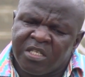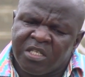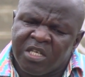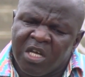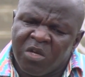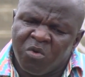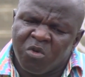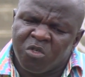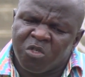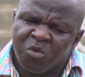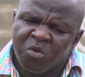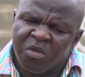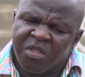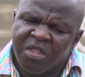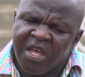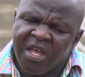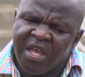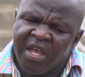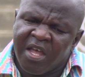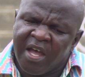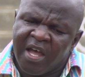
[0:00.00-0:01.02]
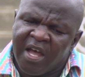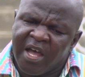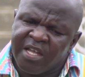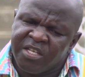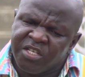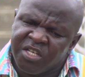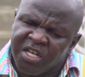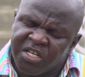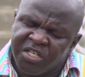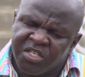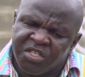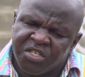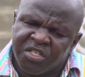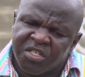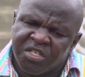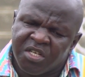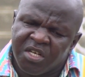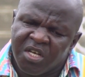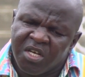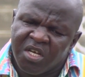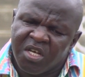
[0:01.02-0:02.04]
was with the agents.